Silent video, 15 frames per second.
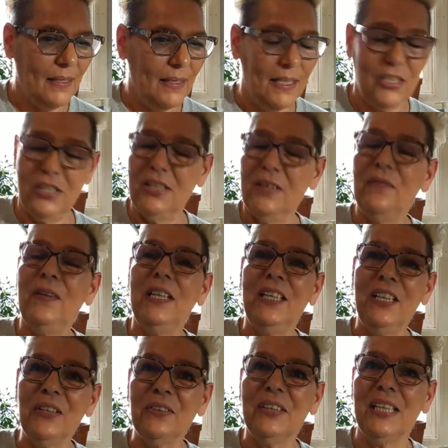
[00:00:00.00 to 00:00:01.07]
I should have
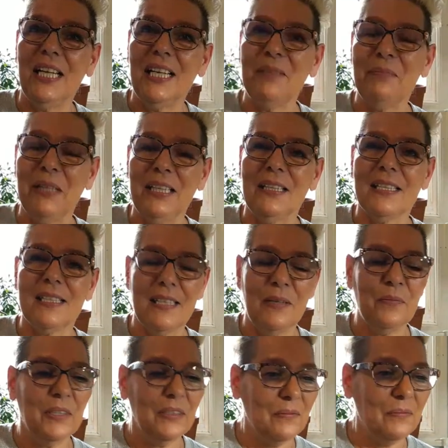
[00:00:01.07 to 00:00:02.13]
videoed that because
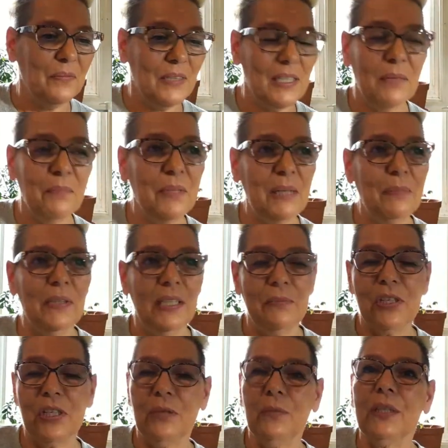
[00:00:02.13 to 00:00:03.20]
someone, some people I'm
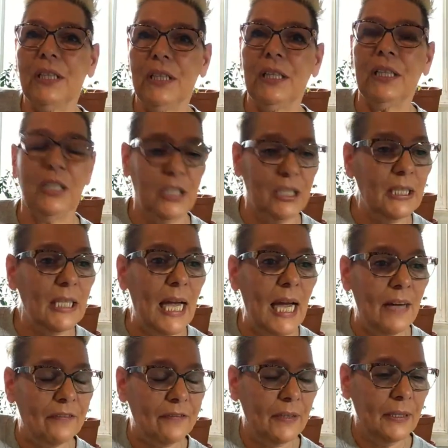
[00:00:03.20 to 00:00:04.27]
sure would have got a good
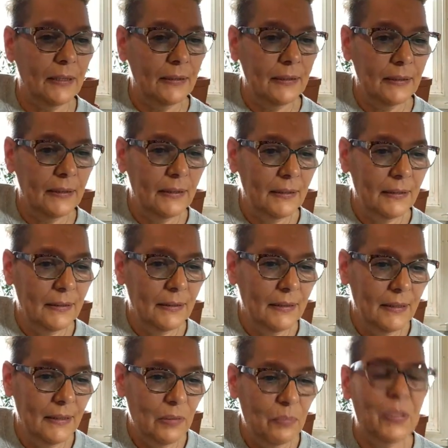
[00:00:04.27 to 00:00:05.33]
laugh.
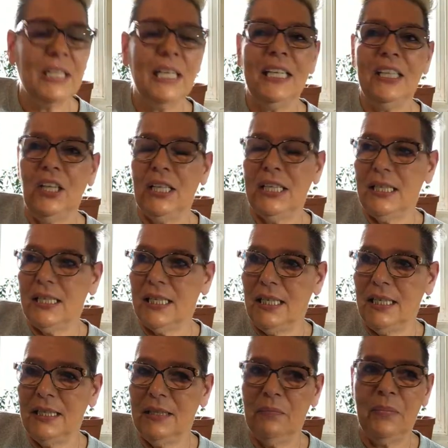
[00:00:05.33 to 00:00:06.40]
But I got it
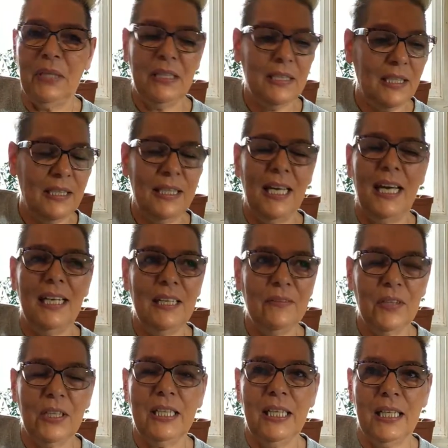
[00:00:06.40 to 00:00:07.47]
done. But did that
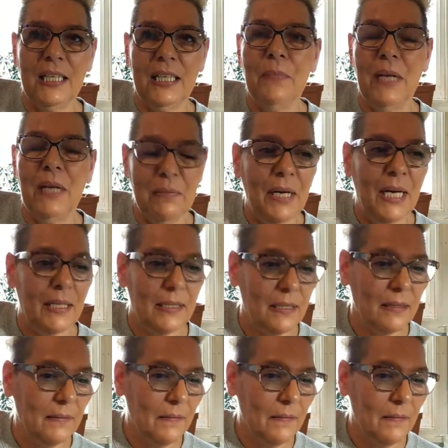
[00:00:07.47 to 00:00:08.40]
ever kick my butt?